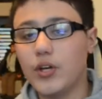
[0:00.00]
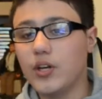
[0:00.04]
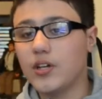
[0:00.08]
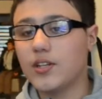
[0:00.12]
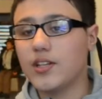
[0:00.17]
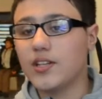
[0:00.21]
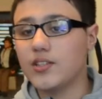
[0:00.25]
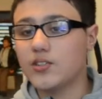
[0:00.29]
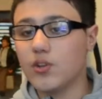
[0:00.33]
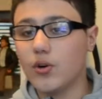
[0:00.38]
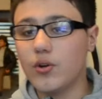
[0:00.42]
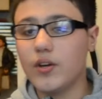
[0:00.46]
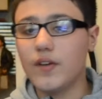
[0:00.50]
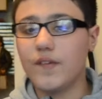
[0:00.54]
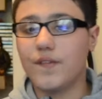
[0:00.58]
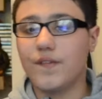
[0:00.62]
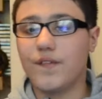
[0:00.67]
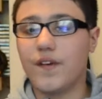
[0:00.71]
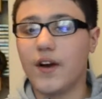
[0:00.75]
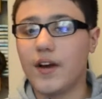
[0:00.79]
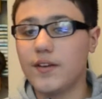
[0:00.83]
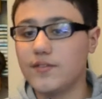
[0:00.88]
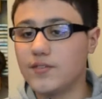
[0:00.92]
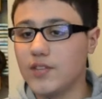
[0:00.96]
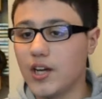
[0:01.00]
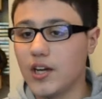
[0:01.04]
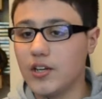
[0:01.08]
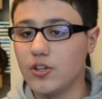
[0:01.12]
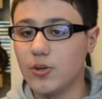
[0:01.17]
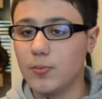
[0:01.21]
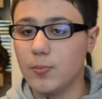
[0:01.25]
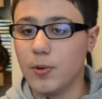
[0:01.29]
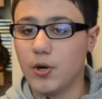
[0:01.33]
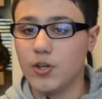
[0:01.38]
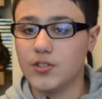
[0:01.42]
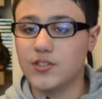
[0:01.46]
there's only 5
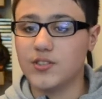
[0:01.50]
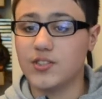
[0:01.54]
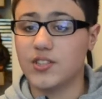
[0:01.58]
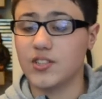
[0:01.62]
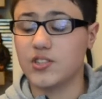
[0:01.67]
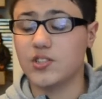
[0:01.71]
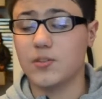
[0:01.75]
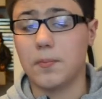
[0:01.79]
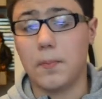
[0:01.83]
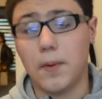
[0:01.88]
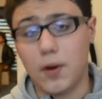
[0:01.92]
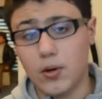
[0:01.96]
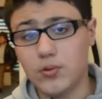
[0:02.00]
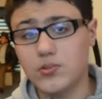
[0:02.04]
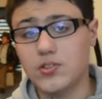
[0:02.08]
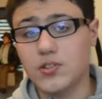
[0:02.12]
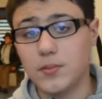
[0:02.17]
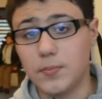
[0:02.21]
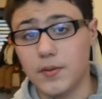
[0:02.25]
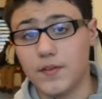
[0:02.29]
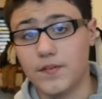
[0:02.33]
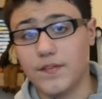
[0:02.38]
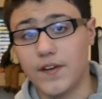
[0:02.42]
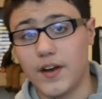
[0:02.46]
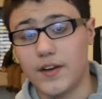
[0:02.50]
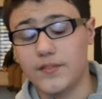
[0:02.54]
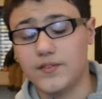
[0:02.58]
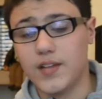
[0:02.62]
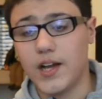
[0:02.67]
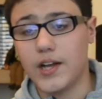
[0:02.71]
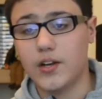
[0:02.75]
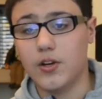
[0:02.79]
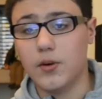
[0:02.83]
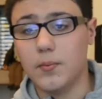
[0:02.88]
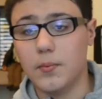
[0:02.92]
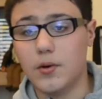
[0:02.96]
Dinobots. There's supposed to be 5
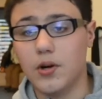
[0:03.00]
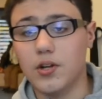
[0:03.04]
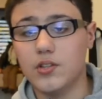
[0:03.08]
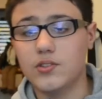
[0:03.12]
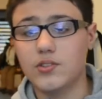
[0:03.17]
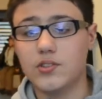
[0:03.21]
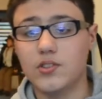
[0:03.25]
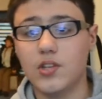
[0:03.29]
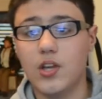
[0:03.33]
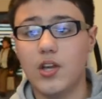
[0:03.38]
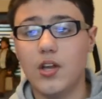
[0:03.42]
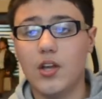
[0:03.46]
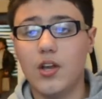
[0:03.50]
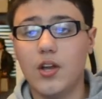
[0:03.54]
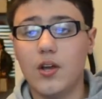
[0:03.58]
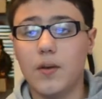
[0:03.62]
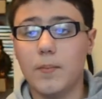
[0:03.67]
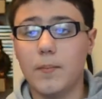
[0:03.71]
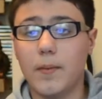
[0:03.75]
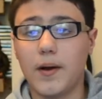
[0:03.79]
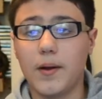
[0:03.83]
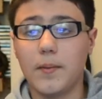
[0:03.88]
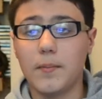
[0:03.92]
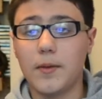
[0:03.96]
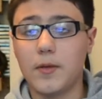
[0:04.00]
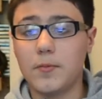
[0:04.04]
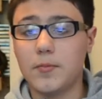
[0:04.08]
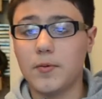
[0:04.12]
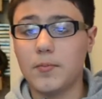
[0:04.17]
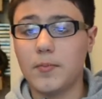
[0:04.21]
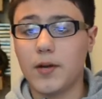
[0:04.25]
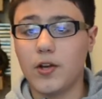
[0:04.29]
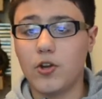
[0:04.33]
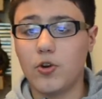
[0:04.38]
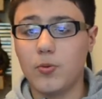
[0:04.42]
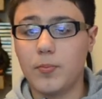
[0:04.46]
Dinobots. Maybe
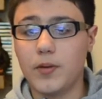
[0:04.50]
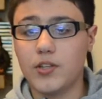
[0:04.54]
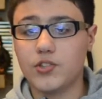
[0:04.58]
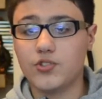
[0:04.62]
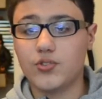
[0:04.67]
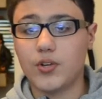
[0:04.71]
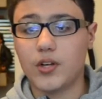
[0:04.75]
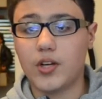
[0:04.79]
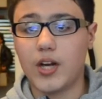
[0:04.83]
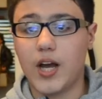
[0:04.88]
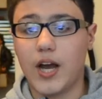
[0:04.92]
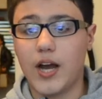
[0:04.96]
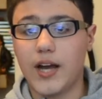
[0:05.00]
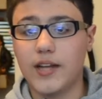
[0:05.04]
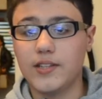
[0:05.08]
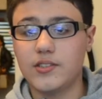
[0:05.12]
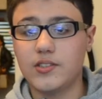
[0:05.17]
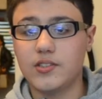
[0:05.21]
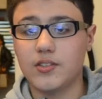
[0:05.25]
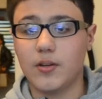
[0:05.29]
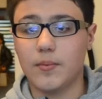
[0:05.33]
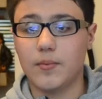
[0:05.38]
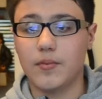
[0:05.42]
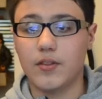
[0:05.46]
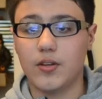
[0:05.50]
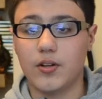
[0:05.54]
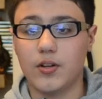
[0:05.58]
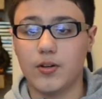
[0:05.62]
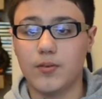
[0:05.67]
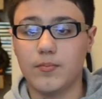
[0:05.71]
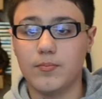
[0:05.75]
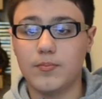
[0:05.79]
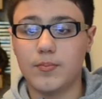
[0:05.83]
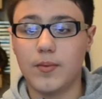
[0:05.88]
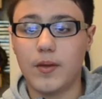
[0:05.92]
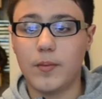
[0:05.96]
Michael Bay's trying to hide
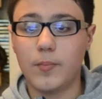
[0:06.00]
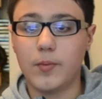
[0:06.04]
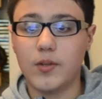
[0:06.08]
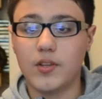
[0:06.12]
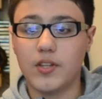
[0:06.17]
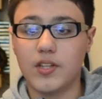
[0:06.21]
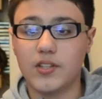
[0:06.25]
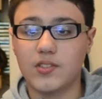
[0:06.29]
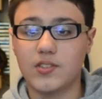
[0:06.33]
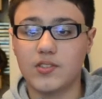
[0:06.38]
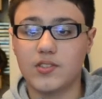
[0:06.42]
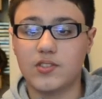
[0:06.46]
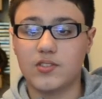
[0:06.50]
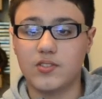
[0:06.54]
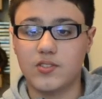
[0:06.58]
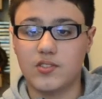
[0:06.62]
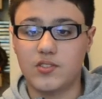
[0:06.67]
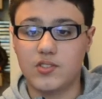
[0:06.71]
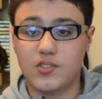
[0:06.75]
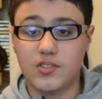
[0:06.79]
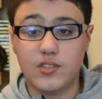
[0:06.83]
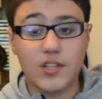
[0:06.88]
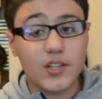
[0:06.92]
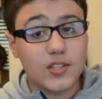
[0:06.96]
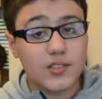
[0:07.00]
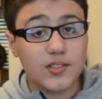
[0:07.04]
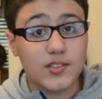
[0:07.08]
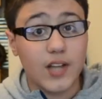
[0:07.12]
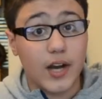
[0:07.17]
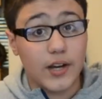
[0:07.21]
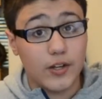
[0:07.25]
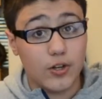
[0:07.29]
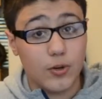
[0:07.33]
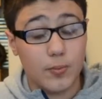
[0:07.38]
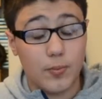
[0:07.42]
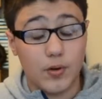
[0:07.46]
something. Maybe there's 6
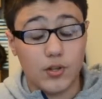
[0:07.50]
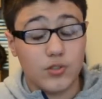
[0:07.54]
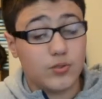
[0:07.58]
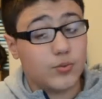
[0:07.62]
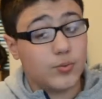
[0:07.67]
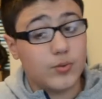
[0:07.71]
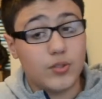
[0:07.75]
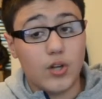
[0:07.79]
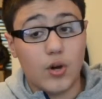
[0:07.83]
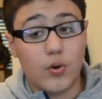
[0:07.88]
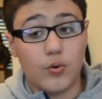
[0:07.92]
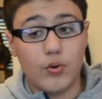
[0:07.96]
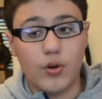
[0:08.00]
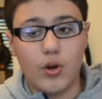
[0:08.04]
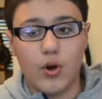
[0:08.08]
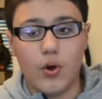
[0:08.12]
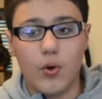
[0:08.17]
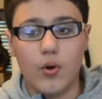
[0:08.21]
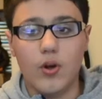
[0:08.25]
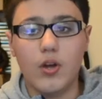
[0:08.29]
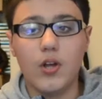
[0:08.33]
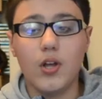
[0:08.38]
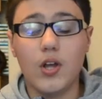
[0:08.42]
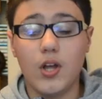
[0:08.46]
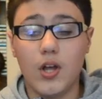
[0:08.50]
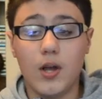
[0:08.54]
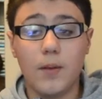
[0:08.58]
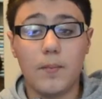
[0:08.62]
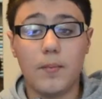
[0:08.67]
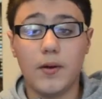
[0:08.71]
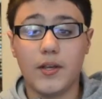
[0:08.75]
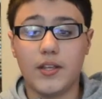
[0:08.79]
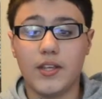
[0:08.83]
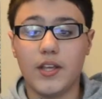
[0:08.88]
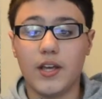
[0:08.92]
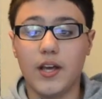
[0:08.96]
Dinobots. We don't know.
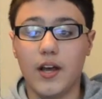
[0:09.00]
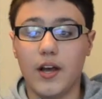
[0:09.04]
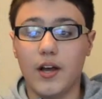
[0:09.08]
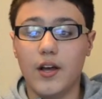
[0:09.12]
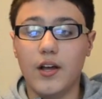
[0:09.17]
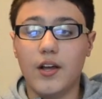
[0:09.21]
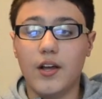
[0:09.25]
But yeah,